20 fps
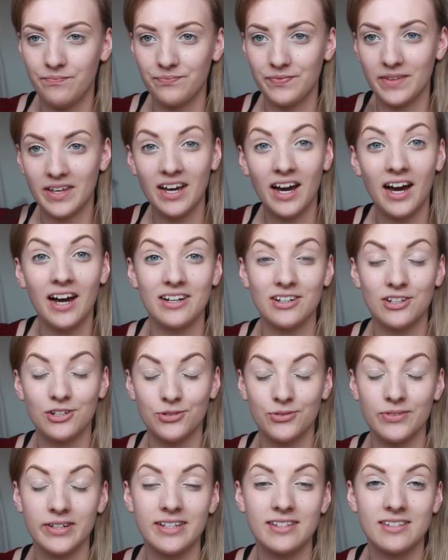cut
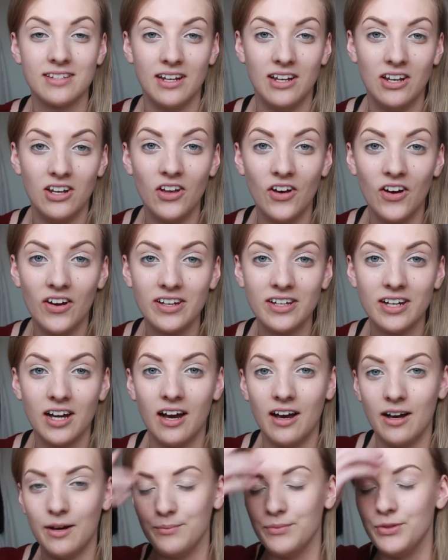crease look,
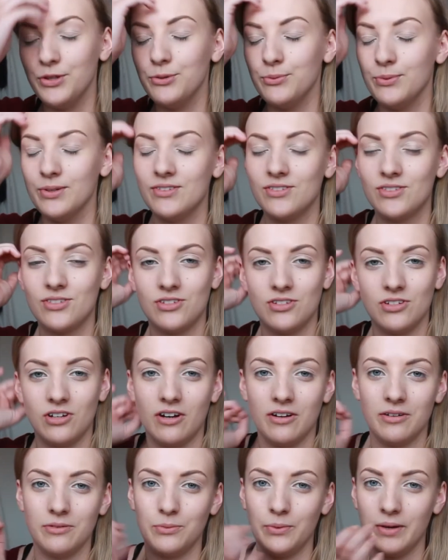you would
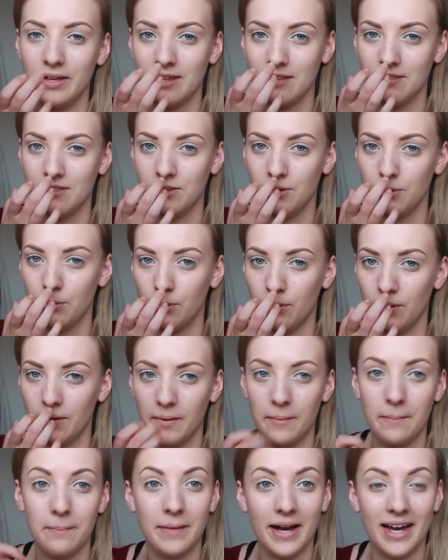start with your
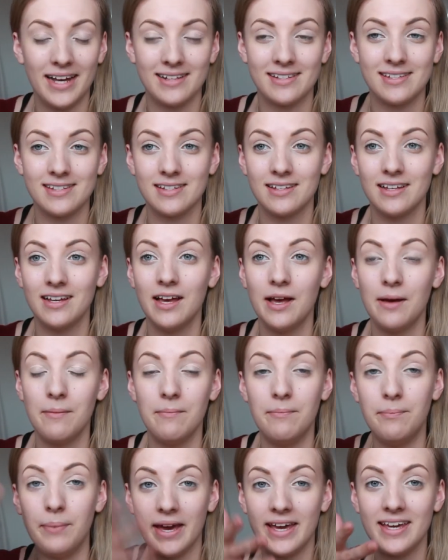matte
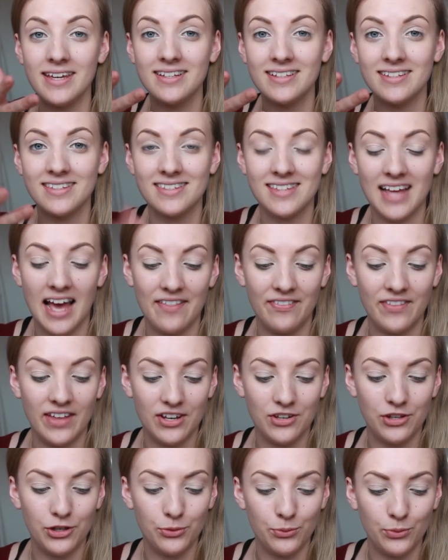base and
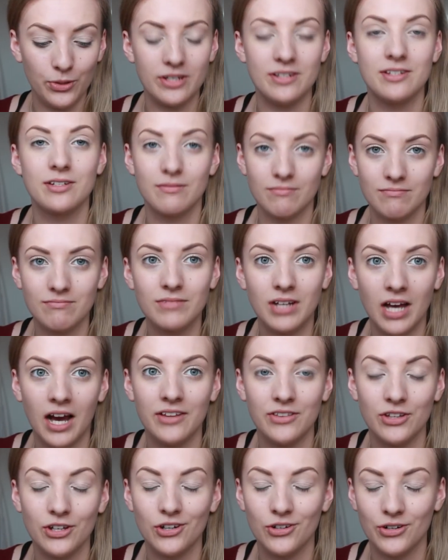then you would
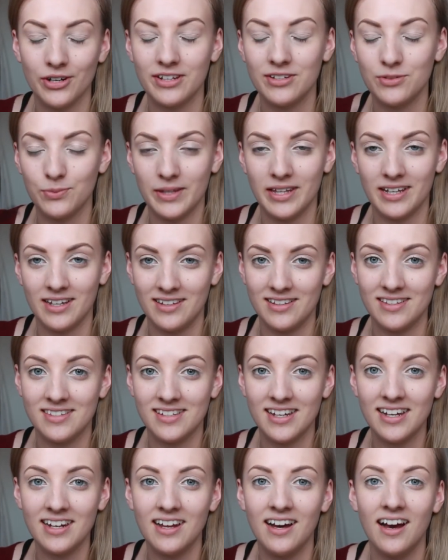cut the crease with a
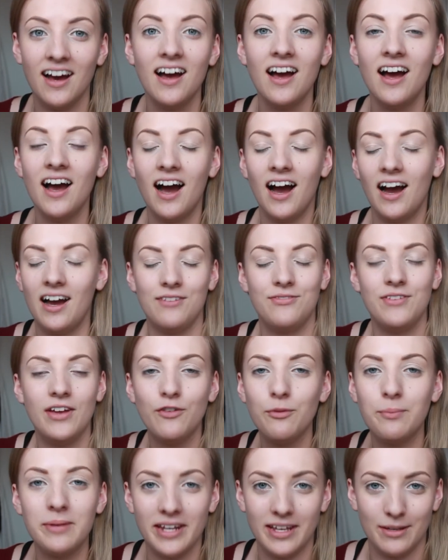concealer. I've never
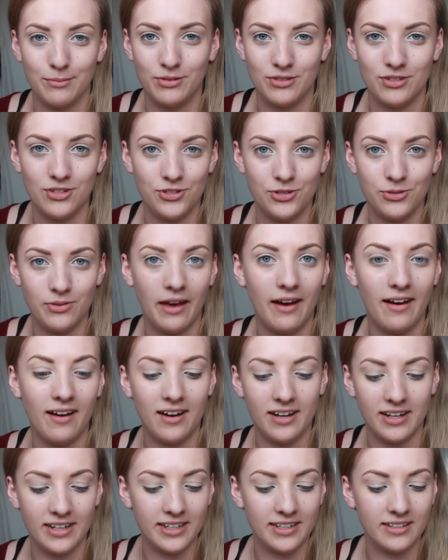been able to do that.
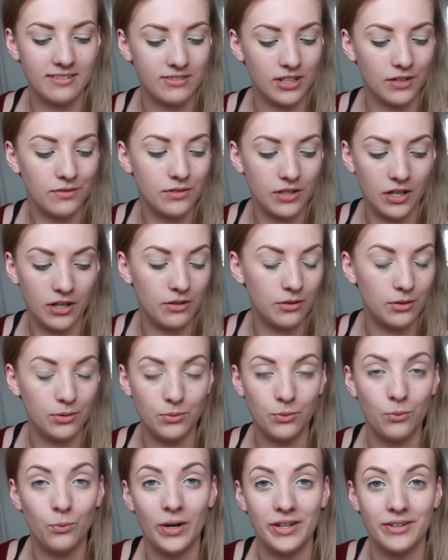I don't know
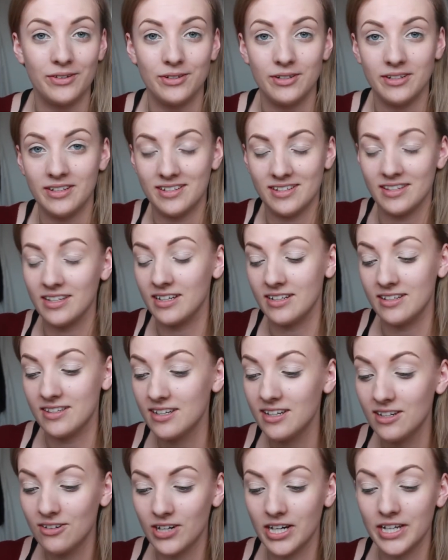whether it's the
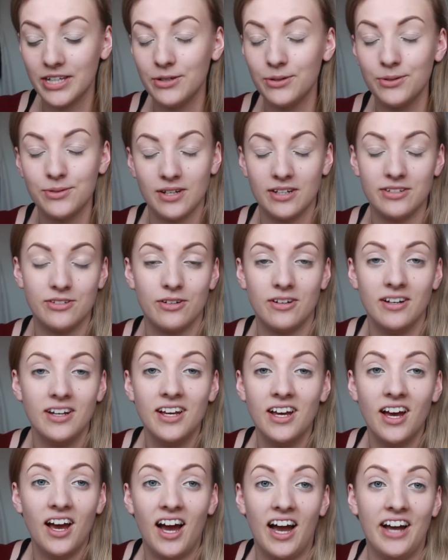concealer I use, I
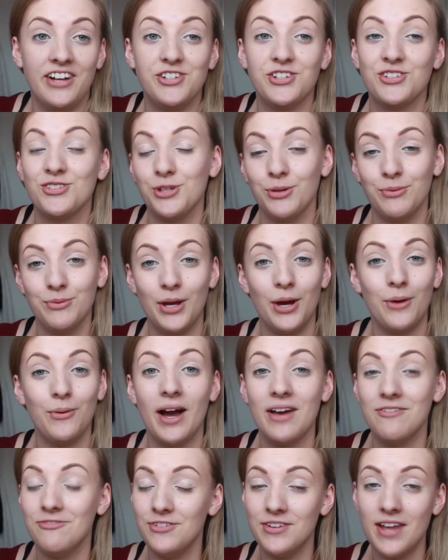just don't know.
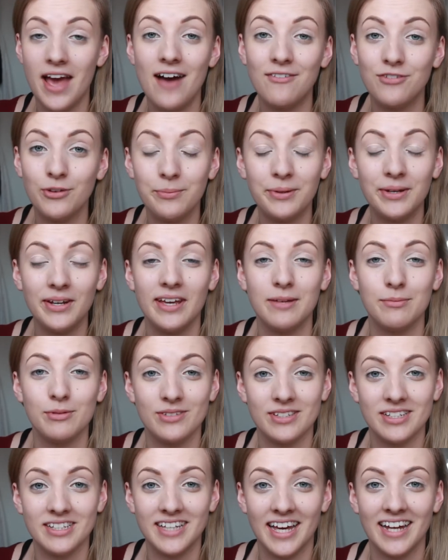I've never been able
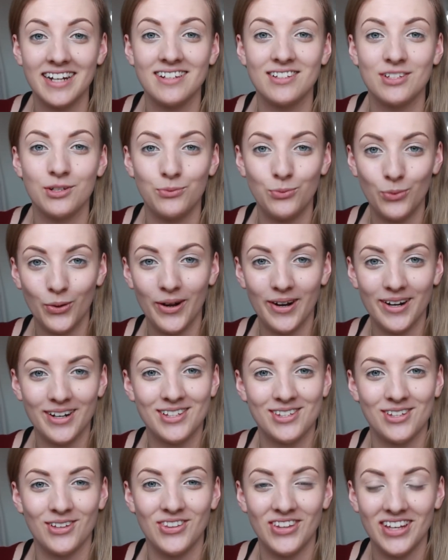to get it to work.
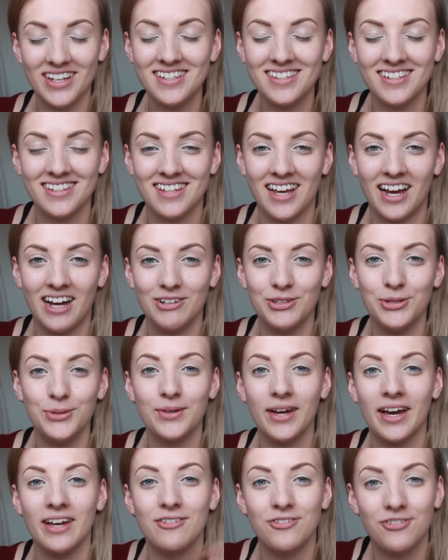So this is how you
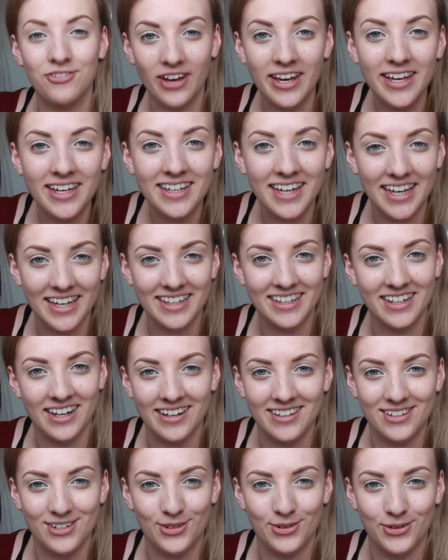can fake a
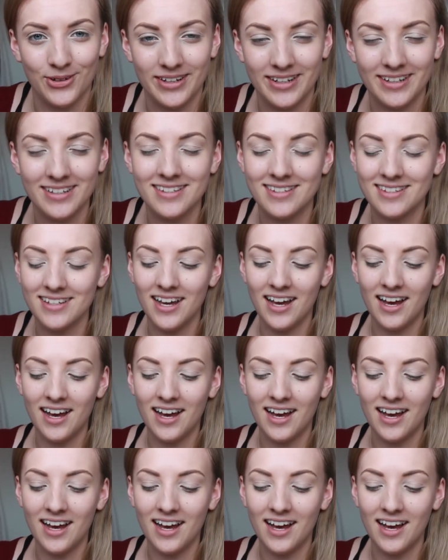cut crease